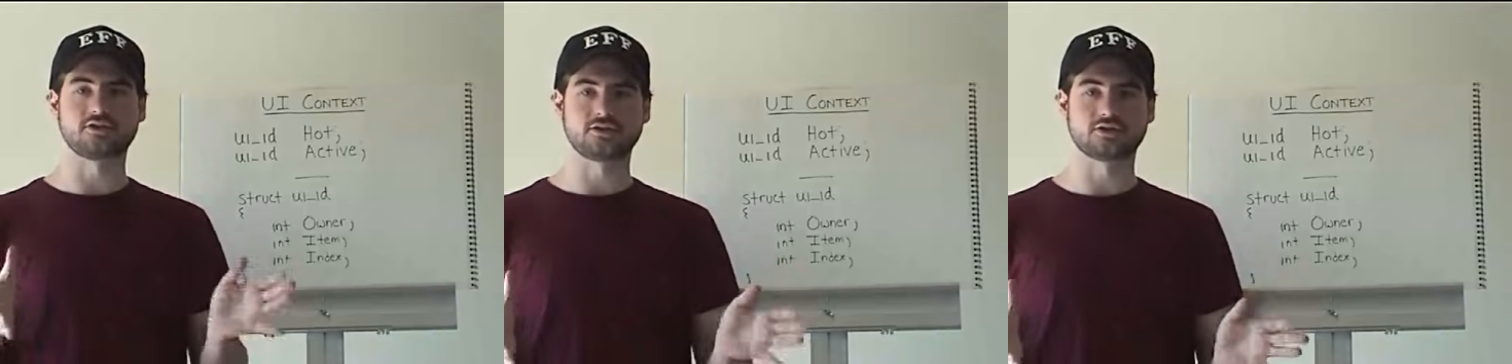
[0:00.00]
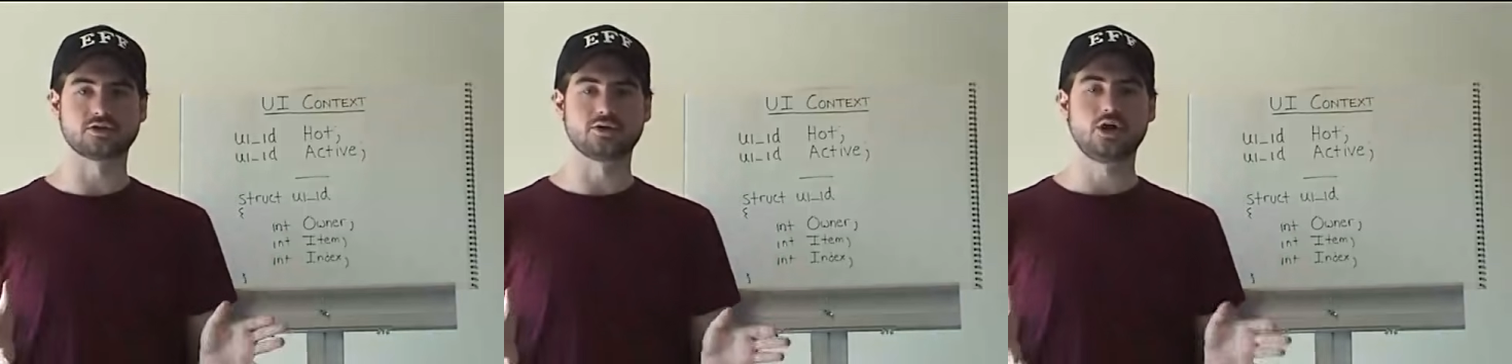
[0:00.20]

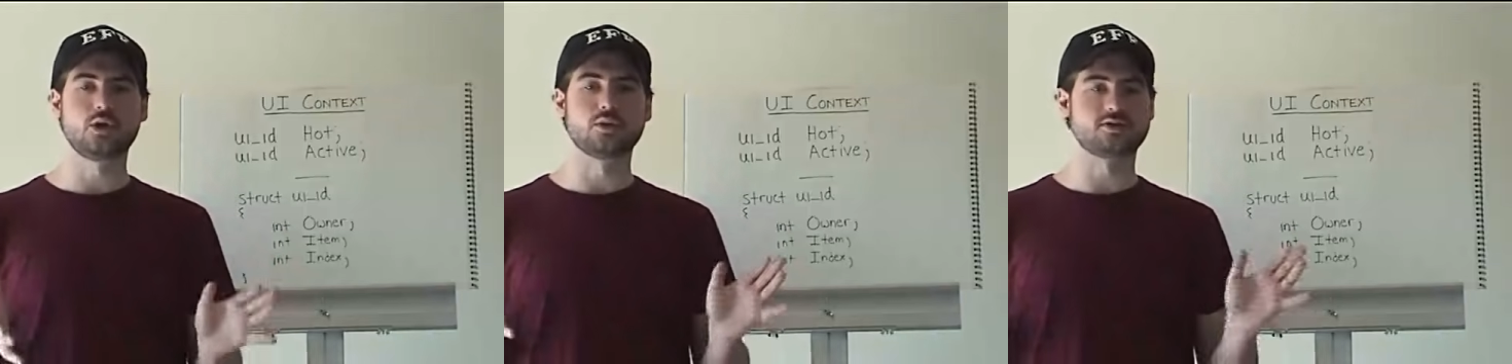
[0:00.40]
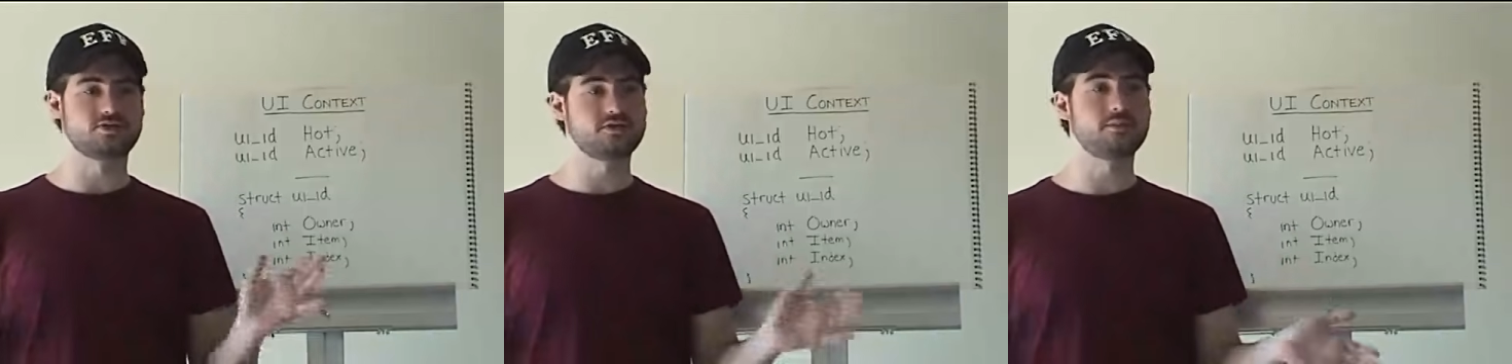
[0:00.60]
can do,
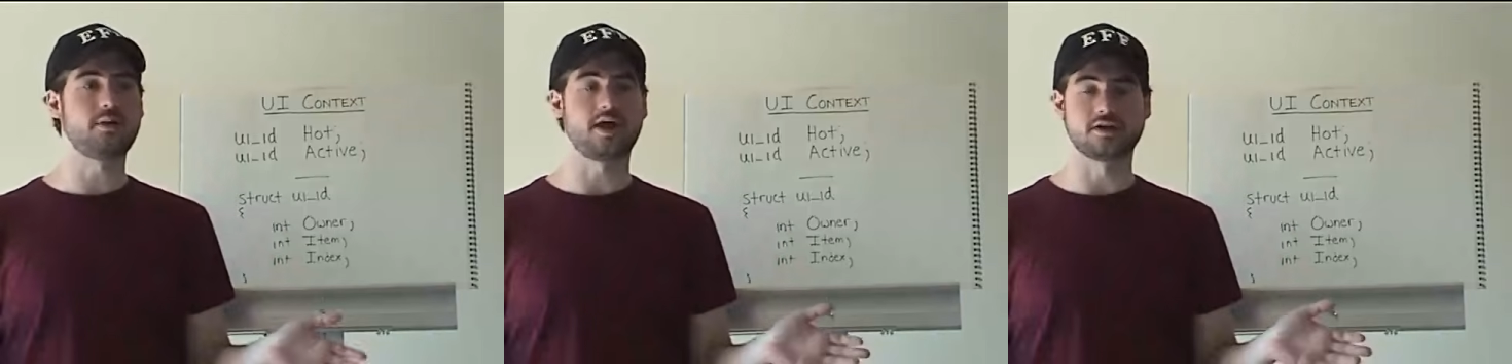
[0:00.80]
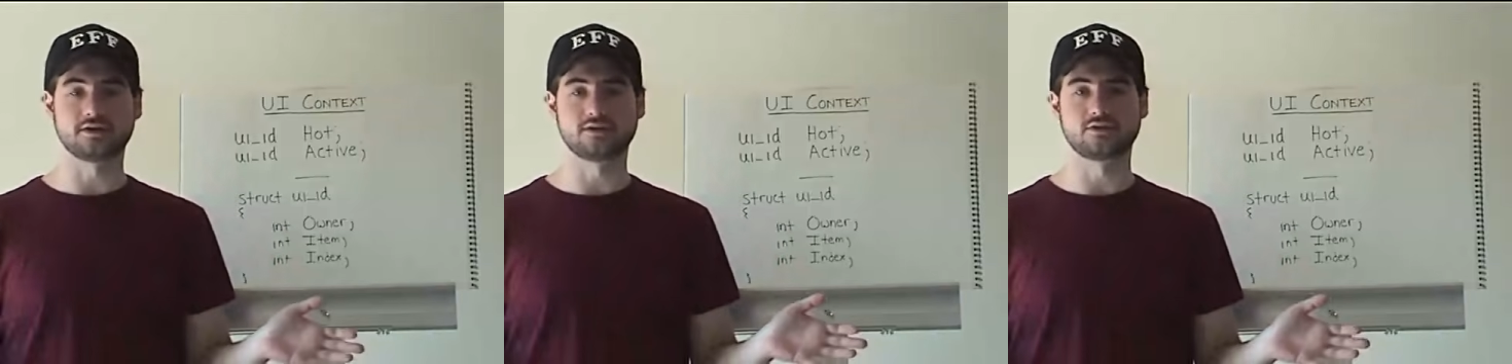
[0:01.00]
which is a
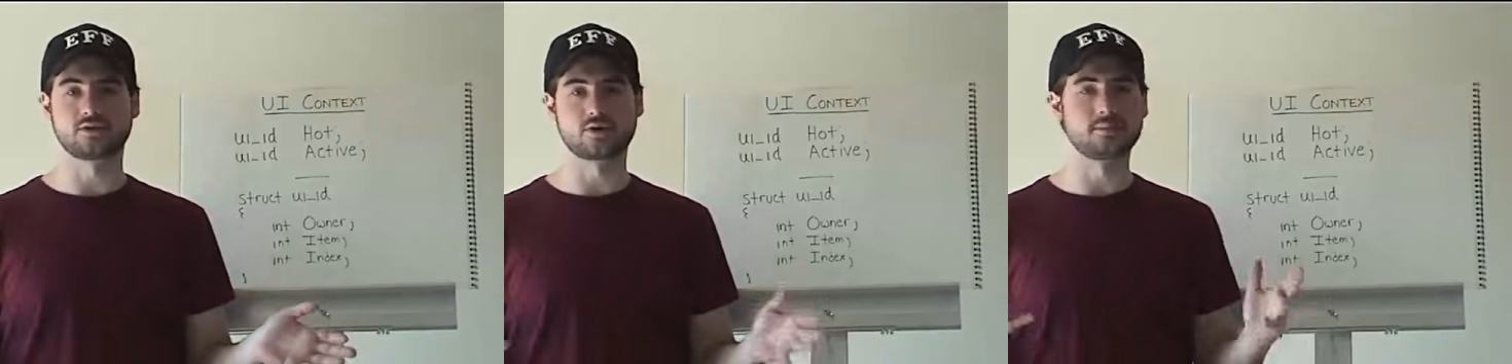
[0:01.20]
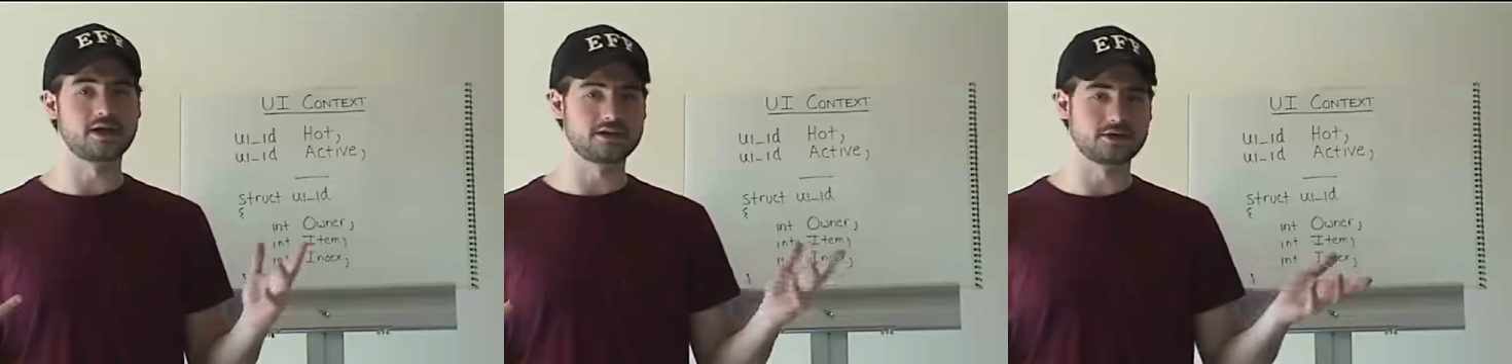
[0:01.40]
button
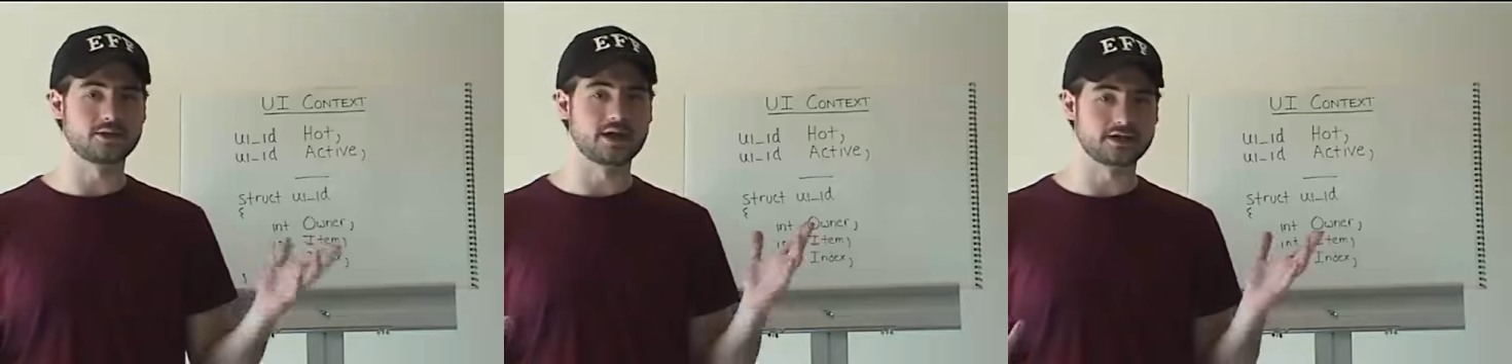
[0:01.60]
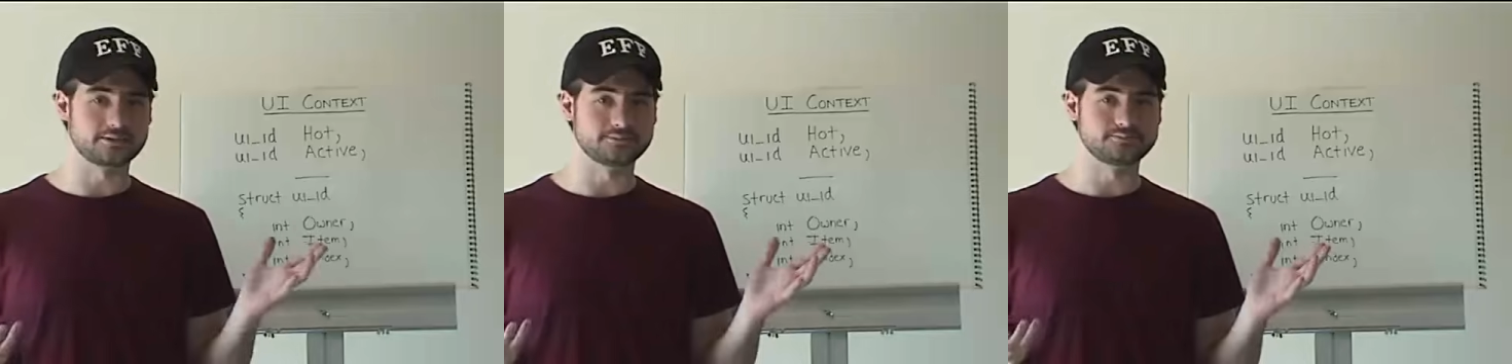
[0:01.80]
or a menu
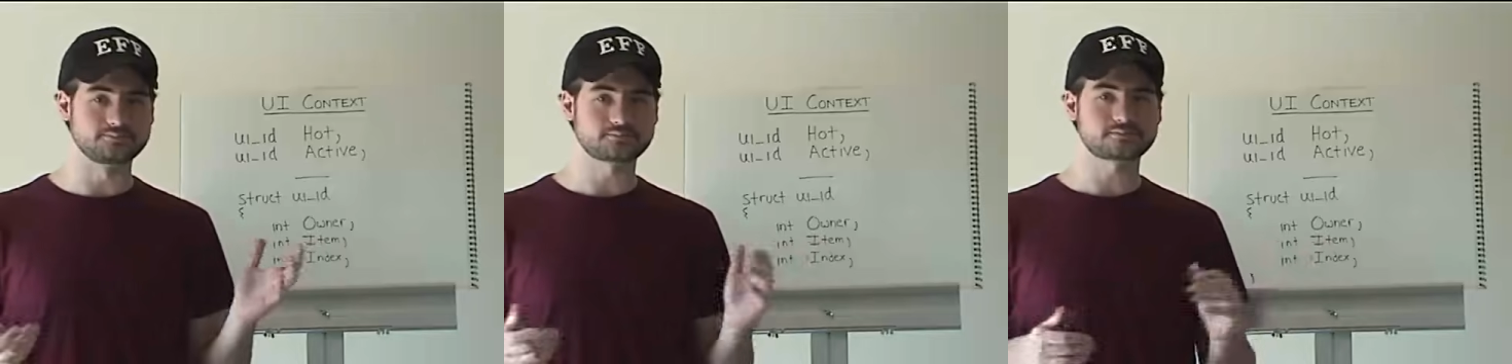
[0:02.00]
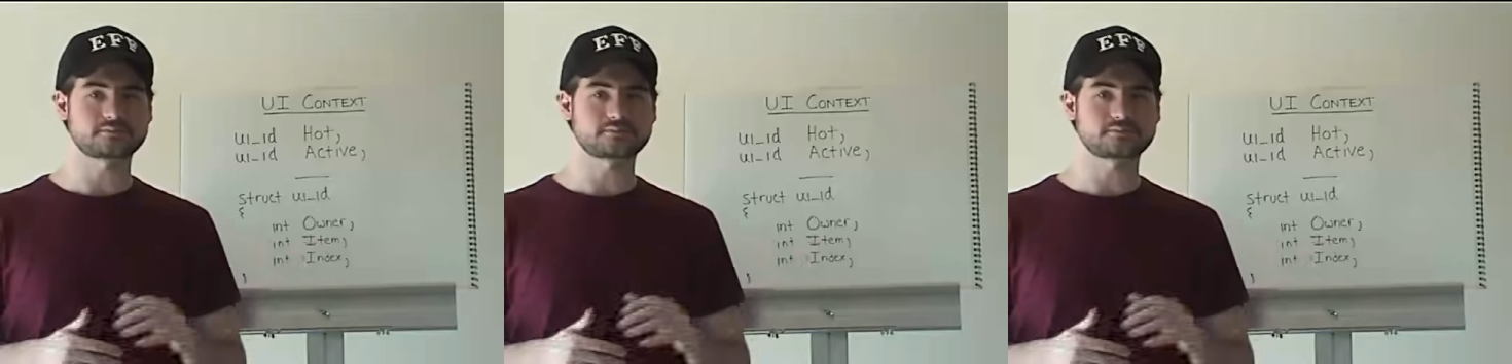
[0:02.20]
item.